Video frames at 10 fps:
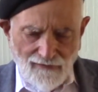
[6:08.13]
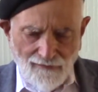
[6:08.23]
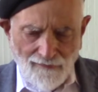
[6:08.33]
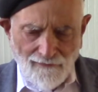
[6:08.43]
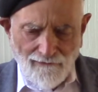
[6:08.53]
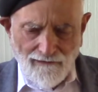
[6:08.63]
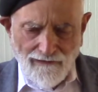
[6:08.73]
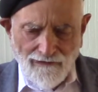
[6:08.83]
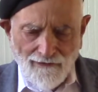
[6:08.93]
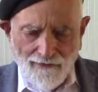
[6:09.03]

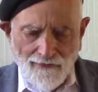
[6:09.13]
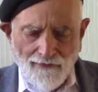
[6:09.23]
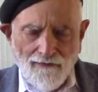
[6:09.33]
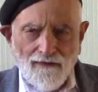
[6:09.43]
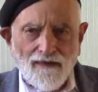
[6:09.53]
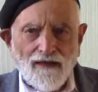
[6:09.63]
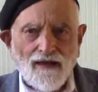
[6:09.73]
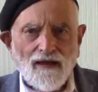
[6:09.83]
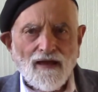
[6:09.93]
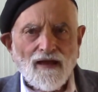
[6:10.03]

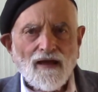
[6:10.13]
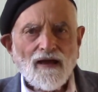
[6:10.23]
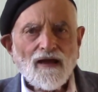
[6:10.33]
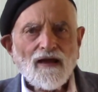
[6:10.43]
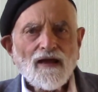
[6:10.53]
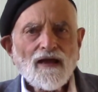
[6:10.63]
No one is speaking in this clip.